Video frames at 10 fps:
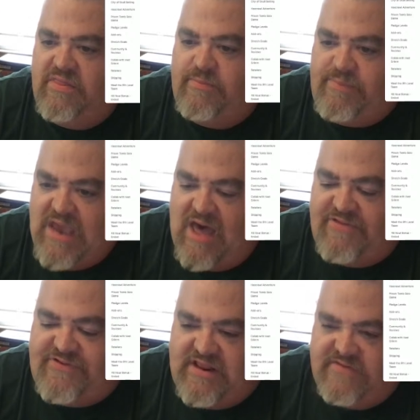Beyond the
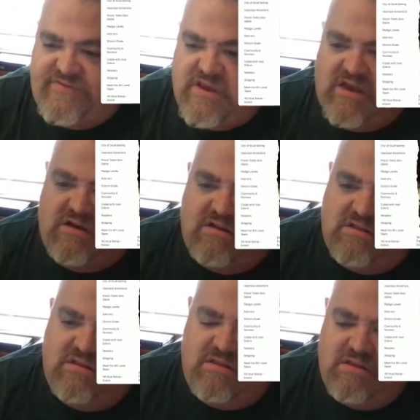City of
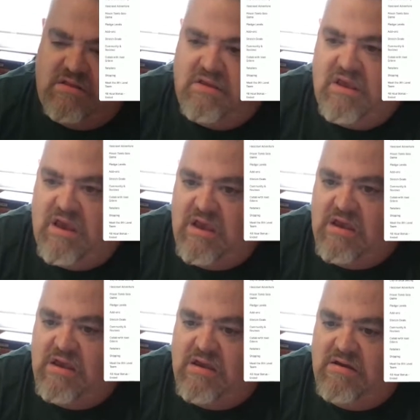Skull.
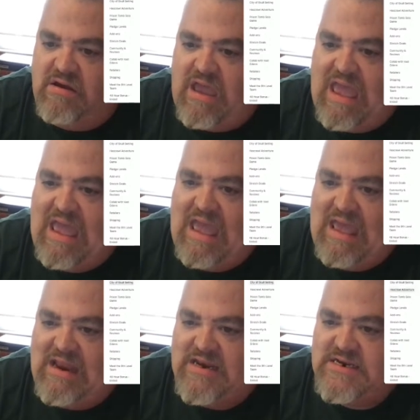
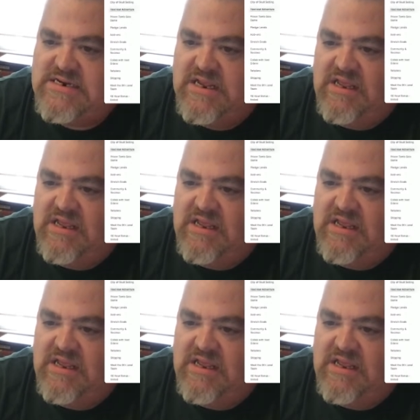And